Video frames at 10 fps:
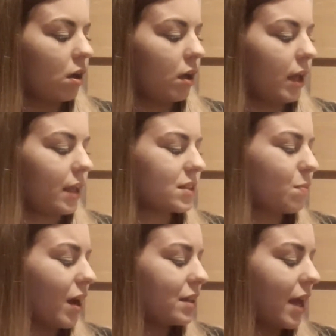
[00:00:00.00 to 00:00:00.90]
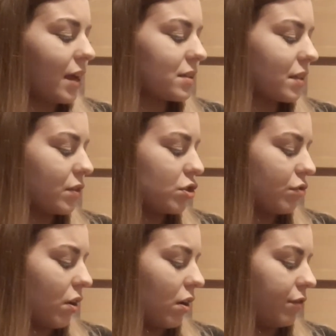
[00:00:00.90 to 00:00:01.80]
"It's my neck," said the
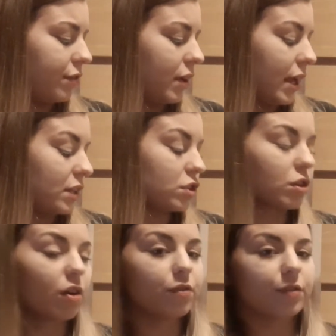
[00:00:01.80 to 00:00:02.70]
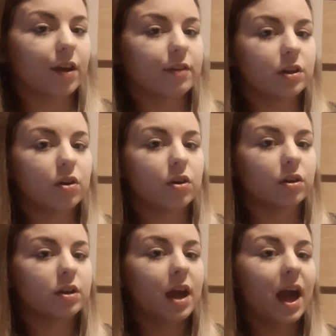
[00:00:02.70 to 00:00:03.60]
giraffe. "It's so very
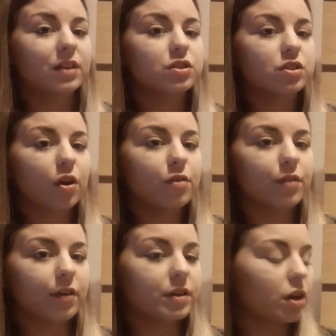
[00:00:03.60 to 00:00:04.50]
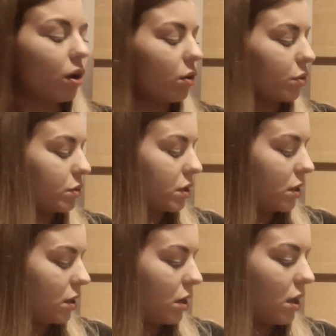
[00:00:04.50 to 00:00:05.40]
long and so very cold.
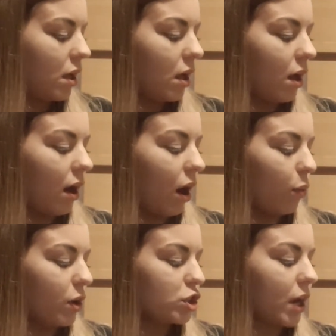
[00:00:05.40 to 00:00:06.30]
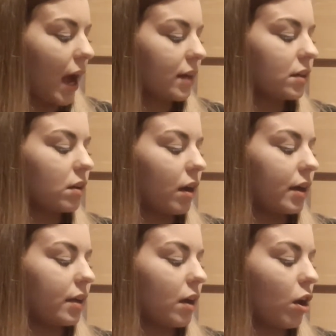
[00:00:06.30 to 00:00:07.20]
I wish I had a
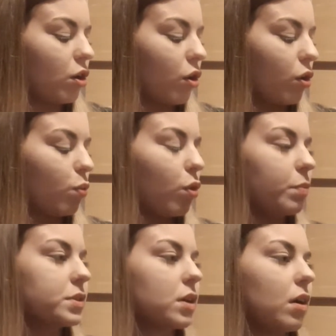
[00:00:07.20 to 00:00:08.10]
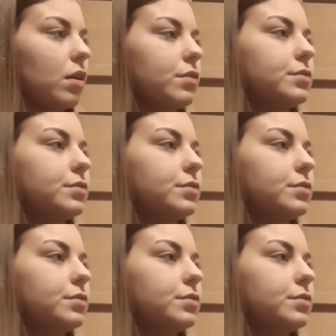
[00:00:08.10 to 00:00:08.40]
long warm scarf."